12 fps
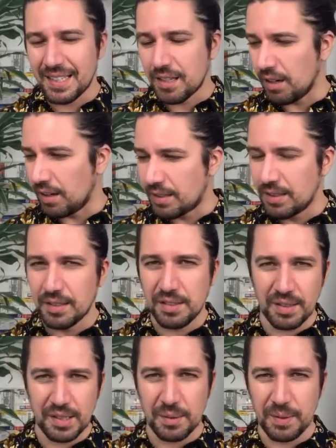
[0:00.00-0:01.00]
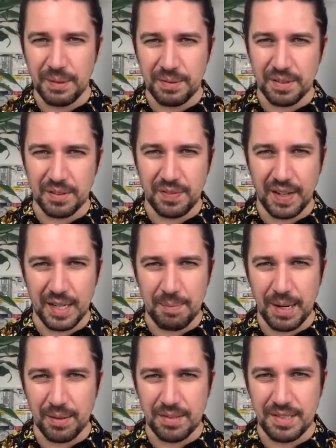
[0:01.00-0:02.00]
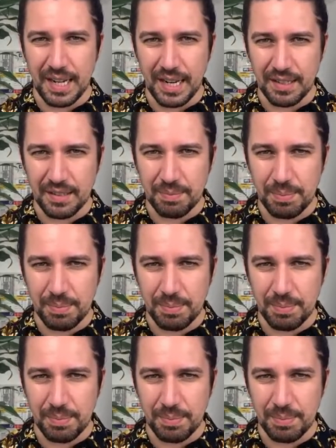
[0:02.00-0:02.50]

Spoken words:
God, you're talking to an Ipswich fan about debts,